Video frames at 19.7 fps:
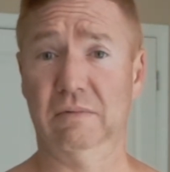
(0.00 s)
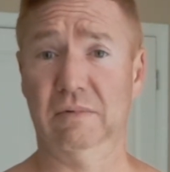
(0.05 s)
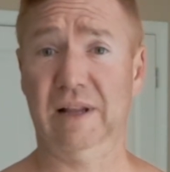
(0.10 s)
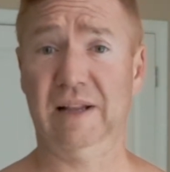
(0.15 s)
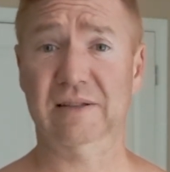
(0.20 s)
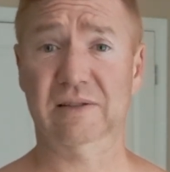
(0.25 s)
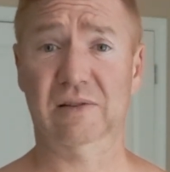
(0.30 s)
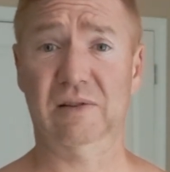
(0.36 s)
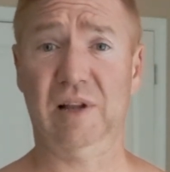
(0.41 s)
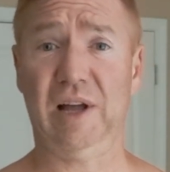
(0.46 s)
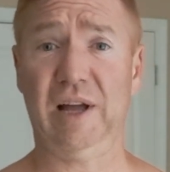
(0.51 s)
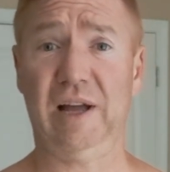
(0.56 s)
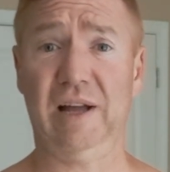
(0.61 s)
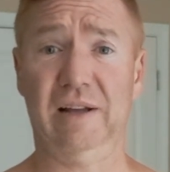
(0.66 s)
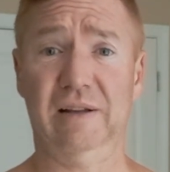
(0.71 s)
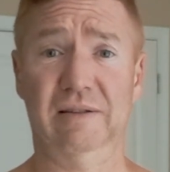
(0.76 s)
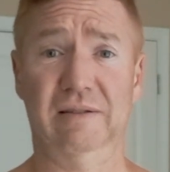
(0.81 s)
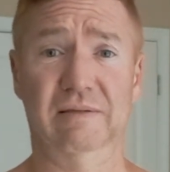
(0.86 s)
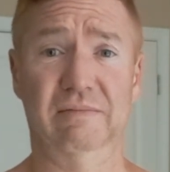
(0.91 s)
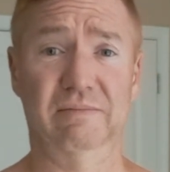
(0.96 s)
That's a lot.
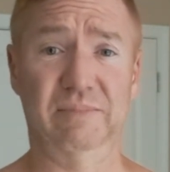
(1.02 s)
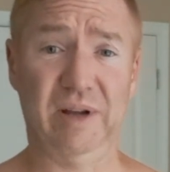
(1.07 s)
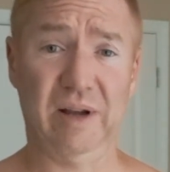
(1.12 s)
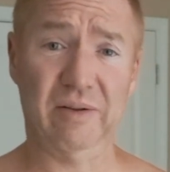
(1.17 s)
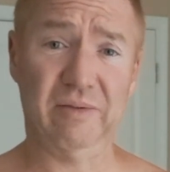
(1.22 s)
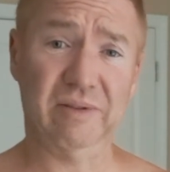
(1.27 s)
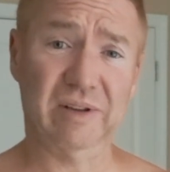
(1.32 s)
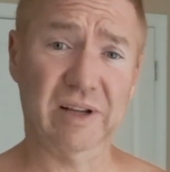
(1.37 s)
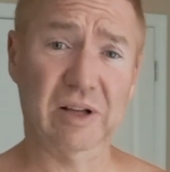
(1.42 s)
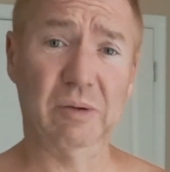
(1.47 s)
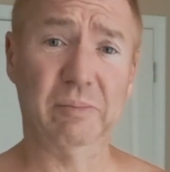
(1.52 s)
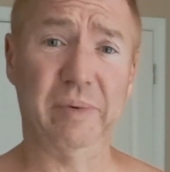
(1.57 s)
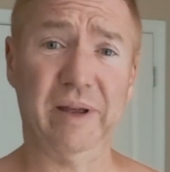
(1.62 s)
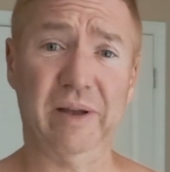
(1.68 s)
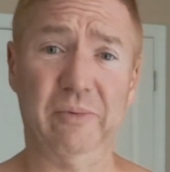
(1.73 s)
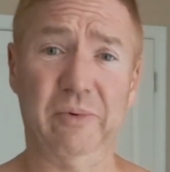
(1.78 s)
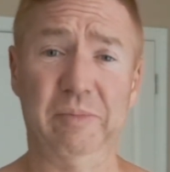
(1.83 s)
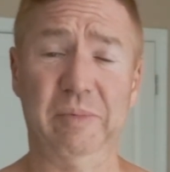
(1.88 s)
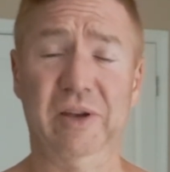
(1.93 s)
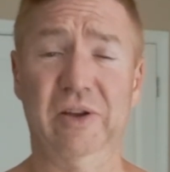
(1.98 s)
But a little
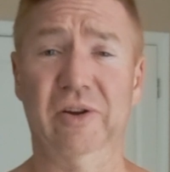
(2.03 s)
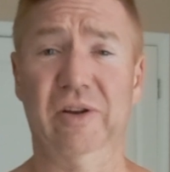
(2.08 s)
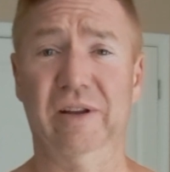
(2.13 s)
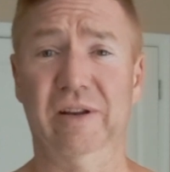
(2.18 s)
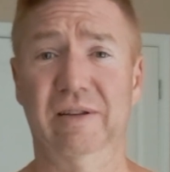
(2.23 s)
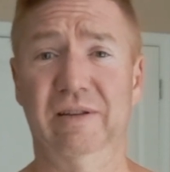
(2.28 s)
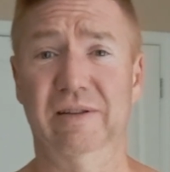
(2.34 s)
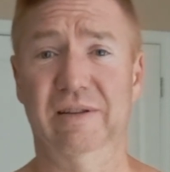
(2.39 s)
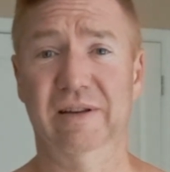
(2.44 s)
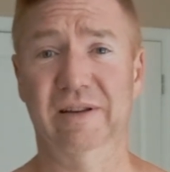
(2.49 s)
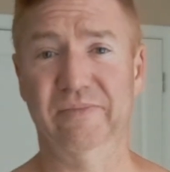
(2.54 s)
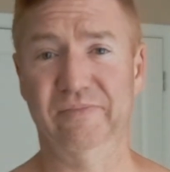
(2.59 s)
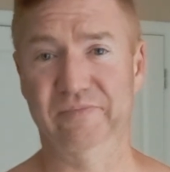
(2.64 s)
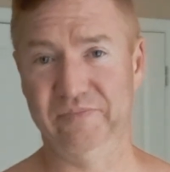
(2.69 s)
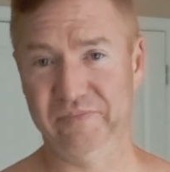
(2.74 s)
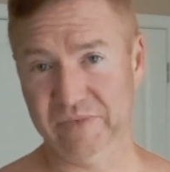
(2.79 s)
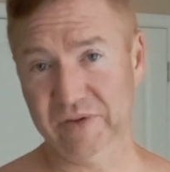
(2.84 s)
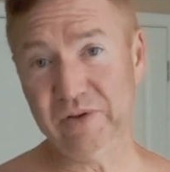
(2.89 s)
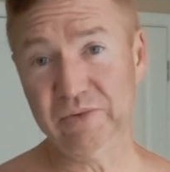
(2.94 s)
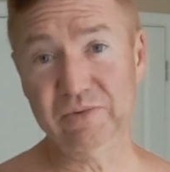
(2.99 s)
bit would be good.
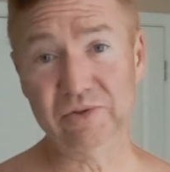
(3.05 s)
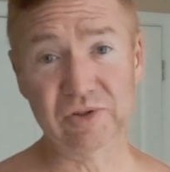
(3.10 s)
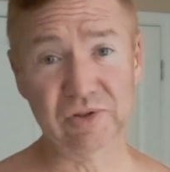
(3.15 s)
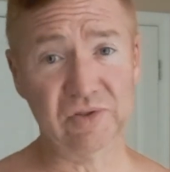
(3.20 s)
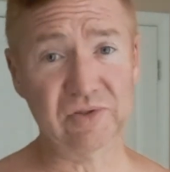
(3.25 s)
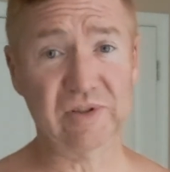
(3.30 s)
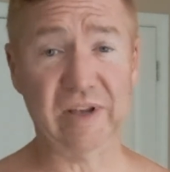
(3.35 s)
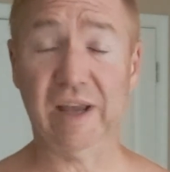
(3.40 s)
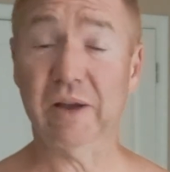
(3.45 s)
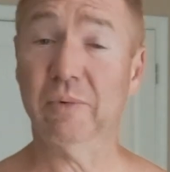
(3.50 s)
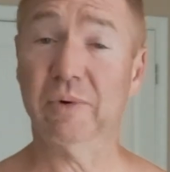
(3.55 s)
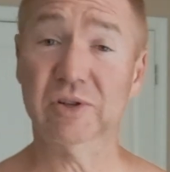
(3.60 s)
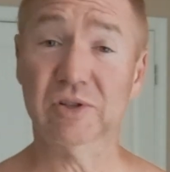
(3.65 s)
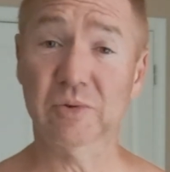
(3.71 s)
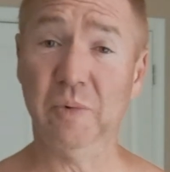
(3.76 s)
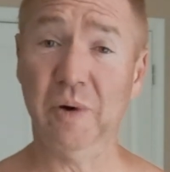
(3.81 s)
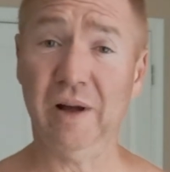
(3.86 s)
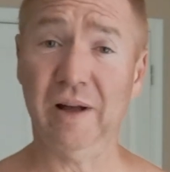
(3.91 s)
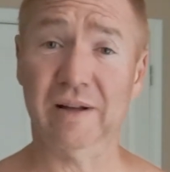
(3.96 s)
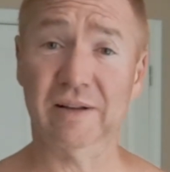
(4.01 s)
You just take what
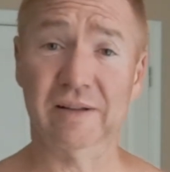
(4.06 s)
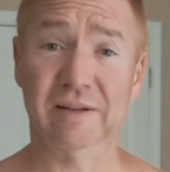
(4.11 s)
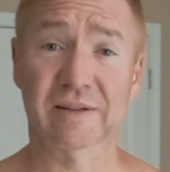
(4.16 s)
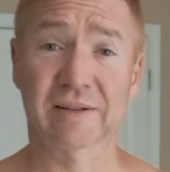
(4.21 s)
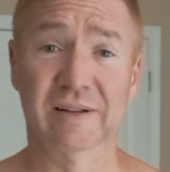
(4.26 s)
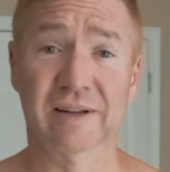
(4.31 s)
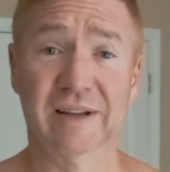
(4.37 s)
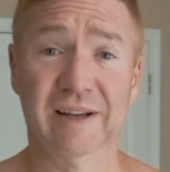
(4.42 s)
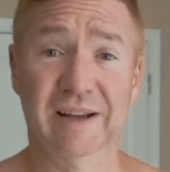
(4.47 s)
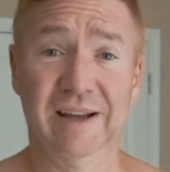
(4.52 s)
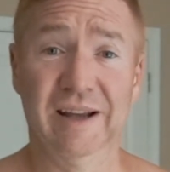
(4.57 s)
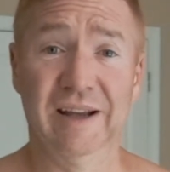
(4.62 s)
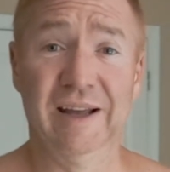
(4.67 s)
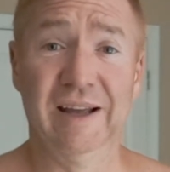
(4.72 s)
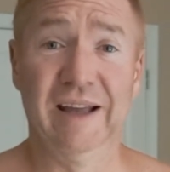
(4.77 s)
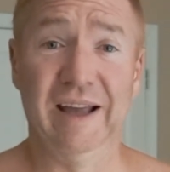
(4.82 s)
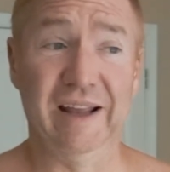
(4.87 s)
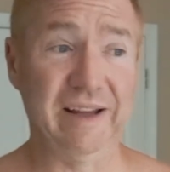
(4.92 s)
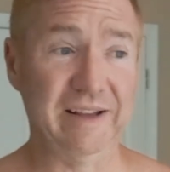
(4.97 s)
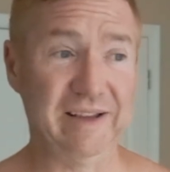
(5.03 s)
you want.
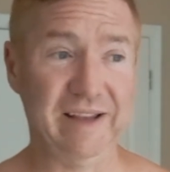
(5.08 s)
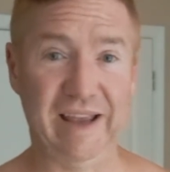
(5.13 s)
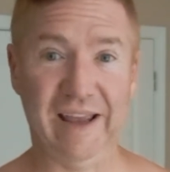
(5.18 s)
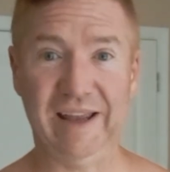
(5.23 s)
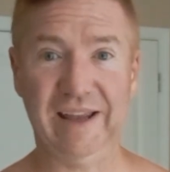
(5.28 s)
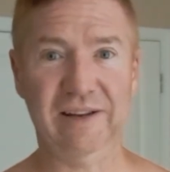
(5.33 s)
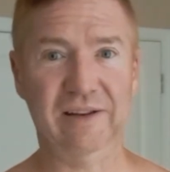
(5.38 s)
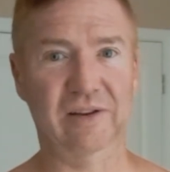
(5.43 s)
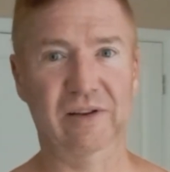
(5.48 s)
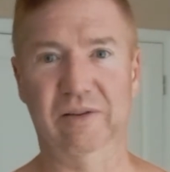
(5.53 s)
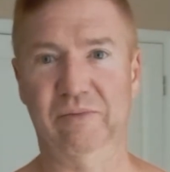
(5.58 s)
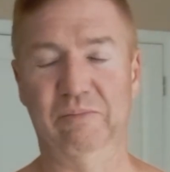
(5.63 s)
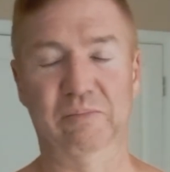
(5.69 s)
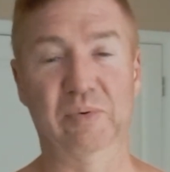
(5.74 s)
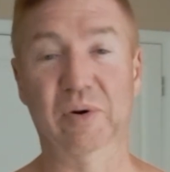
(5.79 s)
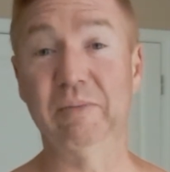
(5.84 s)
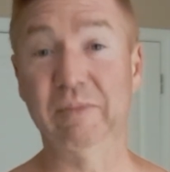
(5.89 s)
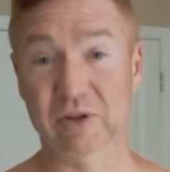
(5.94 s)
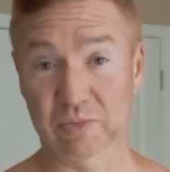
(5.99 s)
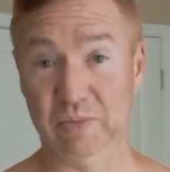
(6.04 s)
And at the end,
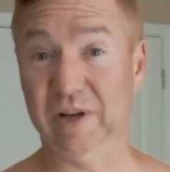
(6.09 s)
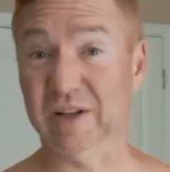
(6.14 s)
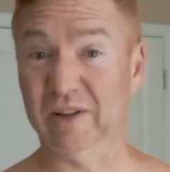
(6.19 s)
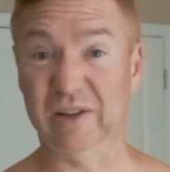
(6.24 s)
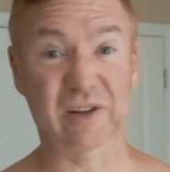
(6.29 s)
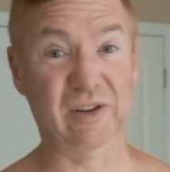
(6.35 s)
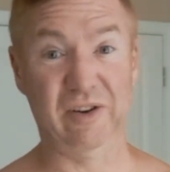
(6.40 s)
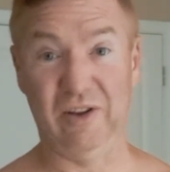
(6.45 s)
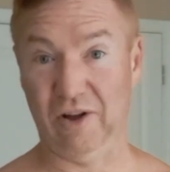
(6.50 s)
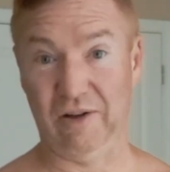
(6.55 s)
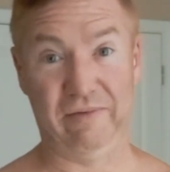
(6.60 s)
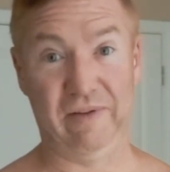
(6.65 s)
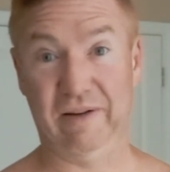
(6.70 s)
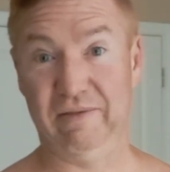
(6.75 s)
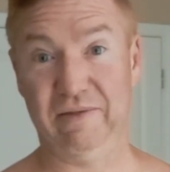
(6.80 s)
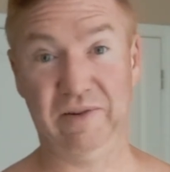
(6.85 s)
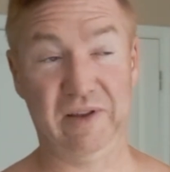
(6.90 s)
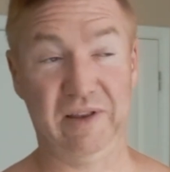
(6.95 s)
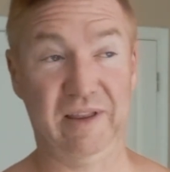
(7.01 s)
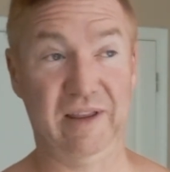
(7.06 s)
pretty much we cleared off
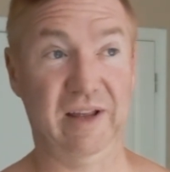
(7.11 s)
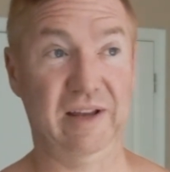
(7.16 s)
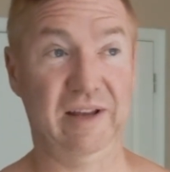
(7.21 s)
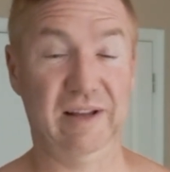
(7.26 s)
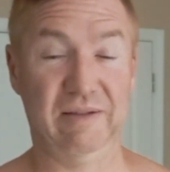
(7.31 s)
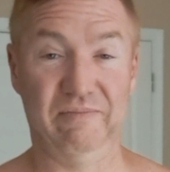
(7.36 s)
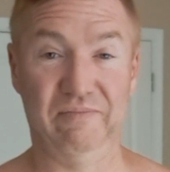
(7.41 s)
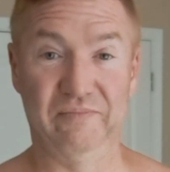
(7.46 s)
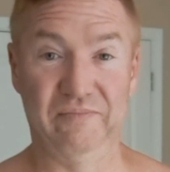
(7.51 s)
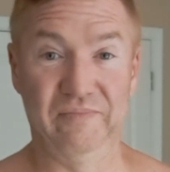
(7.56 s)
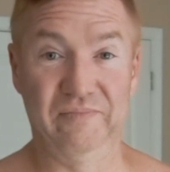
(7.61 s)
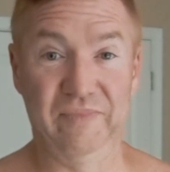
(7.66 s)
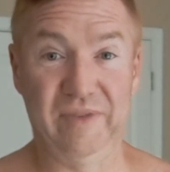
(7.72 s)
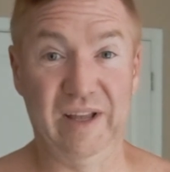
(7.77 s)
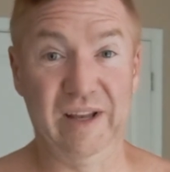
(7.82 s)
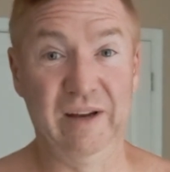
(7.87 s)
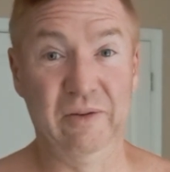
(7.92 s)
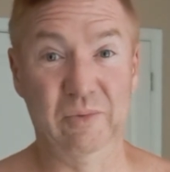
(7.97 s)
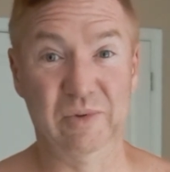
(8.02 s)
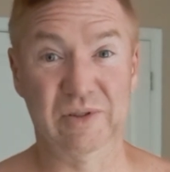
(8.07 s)
everything.
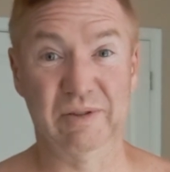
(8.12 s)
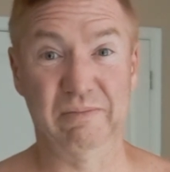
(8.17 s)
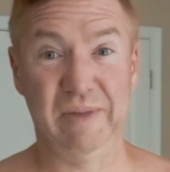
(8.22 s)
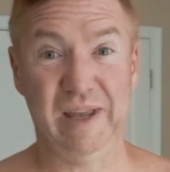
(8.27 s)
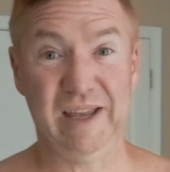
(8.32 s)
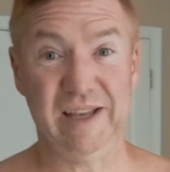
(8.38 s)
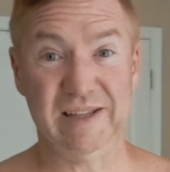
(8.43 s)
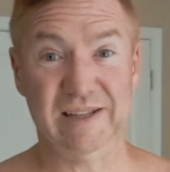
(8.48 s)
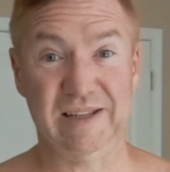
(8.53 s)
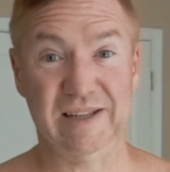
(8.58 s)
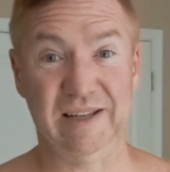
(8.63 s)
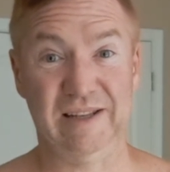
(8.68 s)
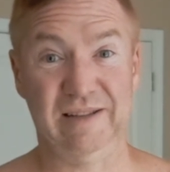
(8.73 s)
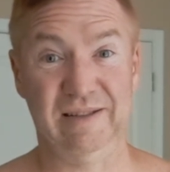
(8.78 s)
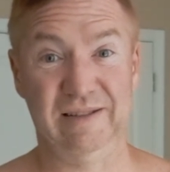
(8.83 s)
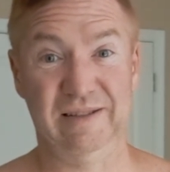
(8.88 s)
And it was amazing.